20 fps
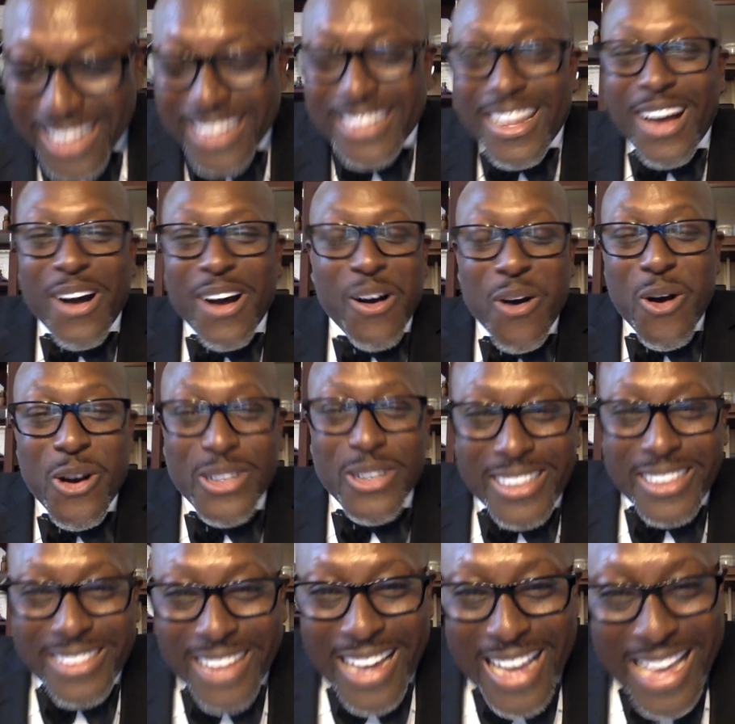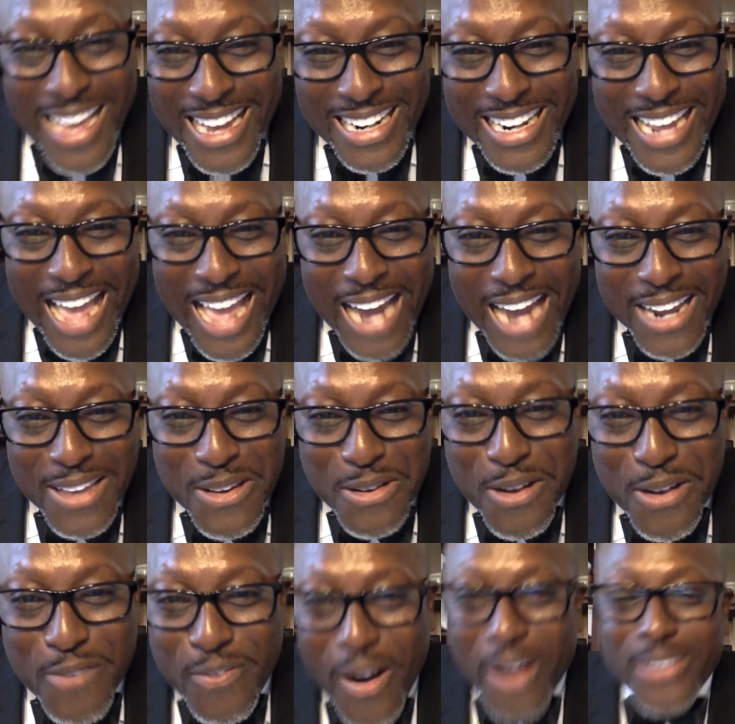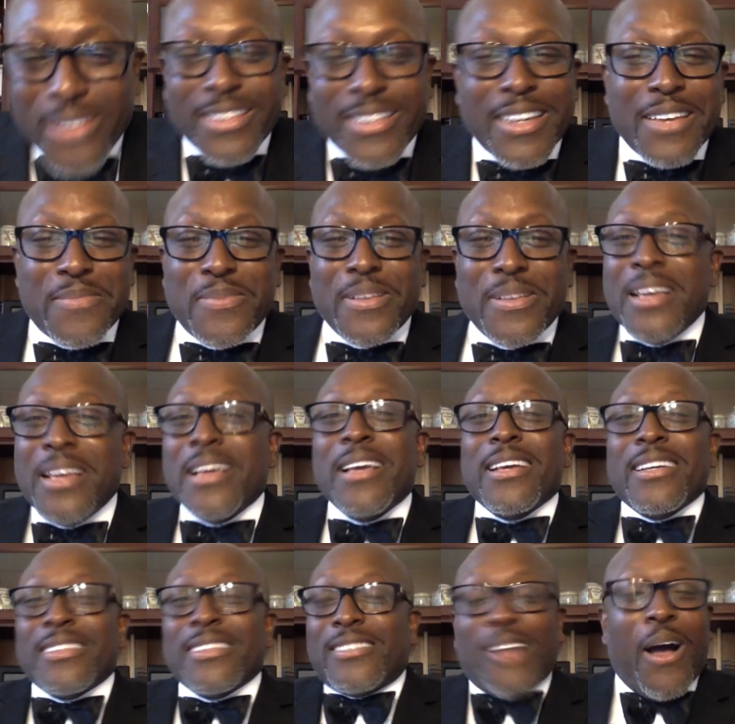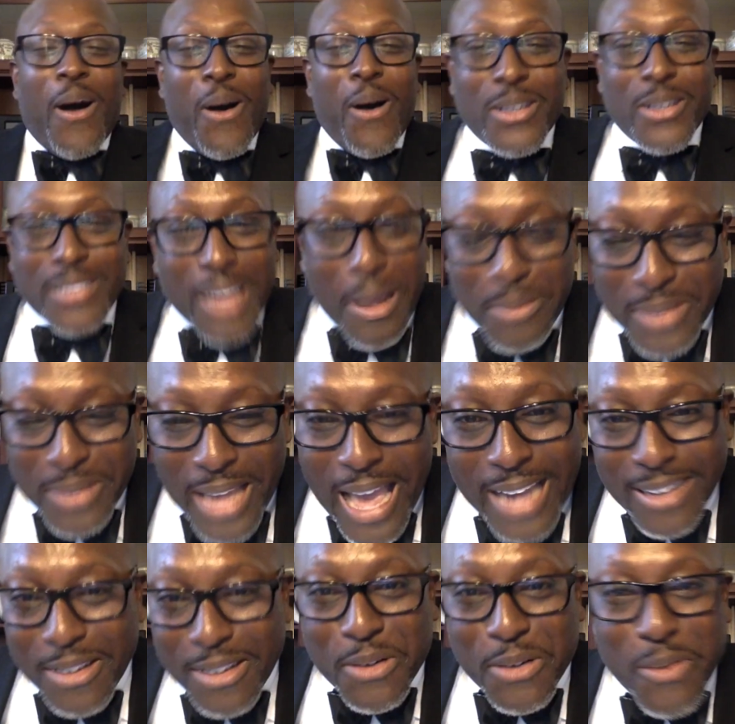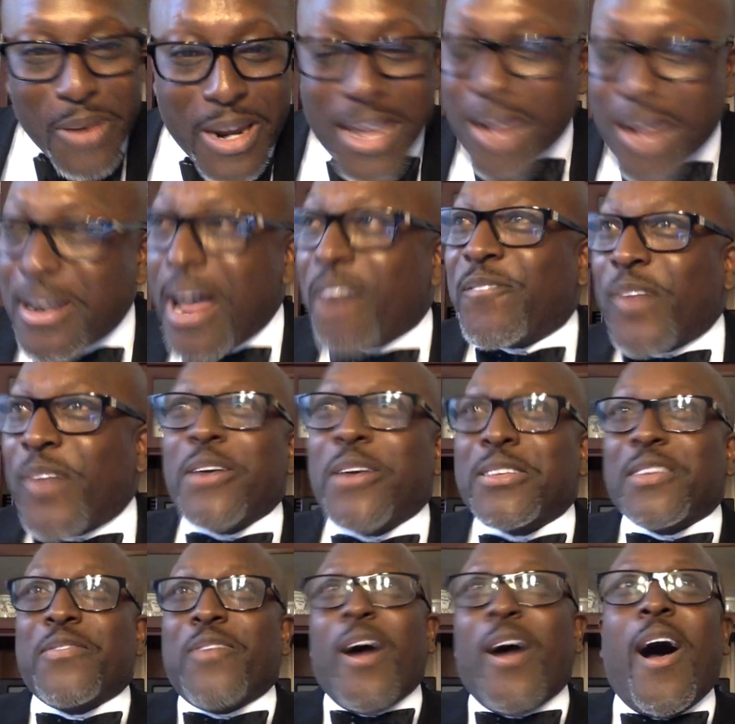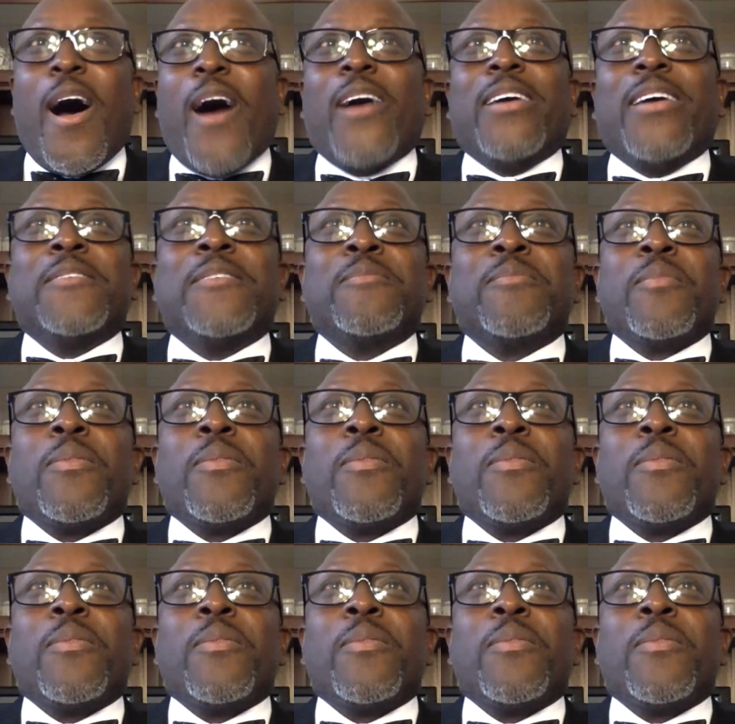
the Hoosiers of Indiana University shows up at the crib. Now, first of all,